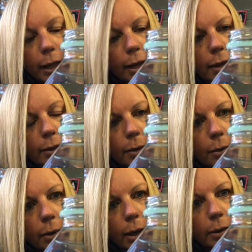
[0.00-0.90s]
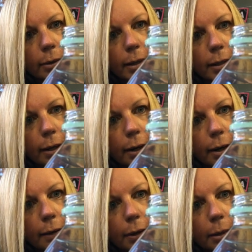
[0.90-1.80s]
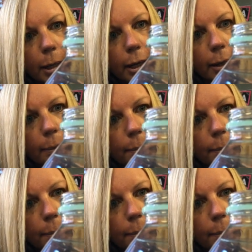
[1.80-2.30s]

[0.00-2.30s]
It's so cool, I just want to stare at it for a minute.